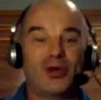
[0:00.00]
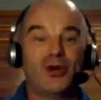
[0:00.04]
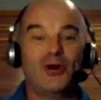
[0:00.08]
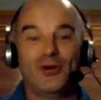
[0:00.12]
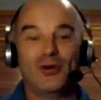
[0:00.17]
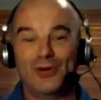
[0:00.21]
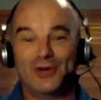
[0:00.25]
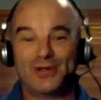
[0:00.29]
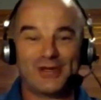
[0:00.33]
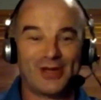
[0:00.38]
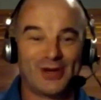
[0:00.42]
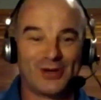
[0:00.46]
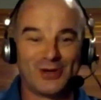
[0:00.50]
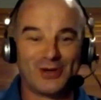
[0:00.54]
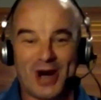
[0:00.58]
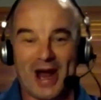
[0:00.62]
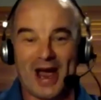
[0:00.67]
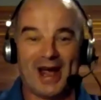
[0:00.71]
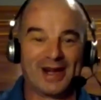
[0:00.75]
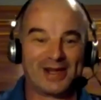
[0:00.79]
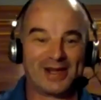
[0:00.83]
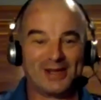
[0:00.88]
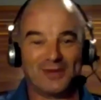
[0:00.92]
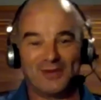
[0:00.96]
choose the
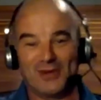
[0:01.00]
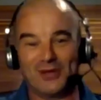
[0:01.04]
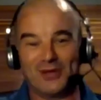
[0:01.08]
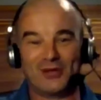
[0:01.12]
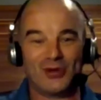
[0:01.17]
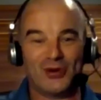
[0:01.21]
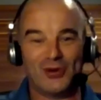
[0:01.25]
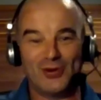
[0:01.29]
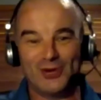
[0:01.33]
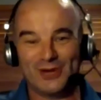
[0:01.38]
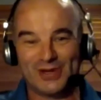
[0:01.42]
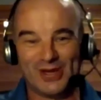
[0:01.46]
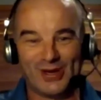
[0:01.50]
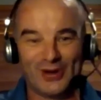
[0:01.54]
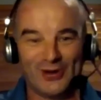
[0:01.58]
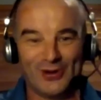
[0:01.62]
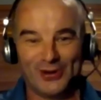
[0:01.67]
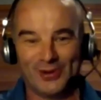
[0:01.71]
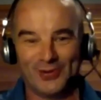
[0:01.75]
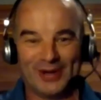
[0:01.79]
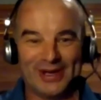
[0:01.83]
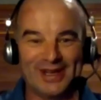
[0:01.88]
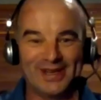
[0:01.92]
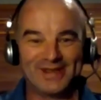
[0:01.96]
tracks and we choose the
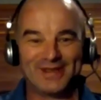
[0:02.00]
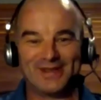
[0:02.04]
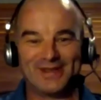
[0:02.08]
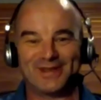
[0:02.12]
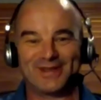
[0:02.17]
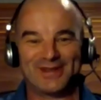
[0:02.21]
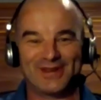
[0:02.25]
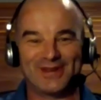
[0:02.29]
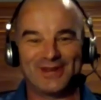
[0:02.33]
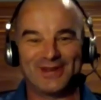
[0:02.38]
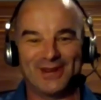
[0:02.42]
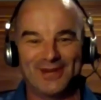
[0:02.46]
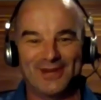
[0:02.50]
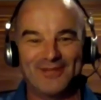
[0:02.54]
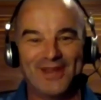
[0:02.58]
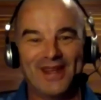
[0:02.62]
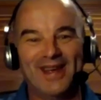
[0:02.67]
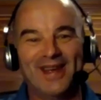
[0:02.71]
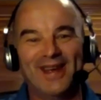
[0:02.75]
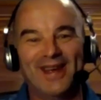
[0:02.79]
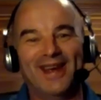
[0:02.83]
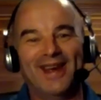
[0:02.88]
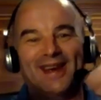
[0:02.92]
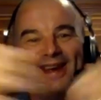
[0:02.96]
order we listen to
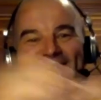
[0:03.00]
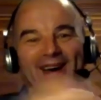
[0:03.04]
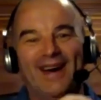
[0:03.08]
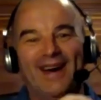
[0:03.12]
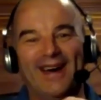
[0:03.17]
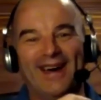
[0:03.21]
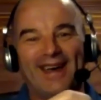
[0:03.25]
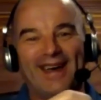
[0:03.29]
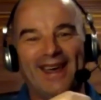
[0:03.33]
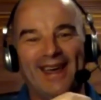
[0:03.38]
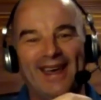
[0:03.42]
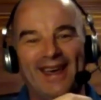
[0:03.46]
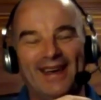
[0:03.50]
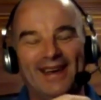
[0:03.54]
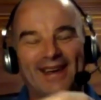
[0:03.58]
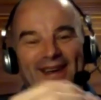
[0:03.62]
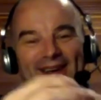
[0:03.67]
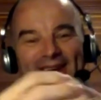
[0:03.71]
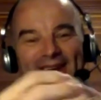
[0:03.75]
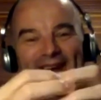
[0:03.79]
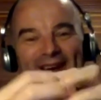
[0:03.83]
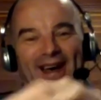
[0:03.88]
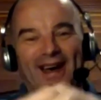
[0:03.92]
them in.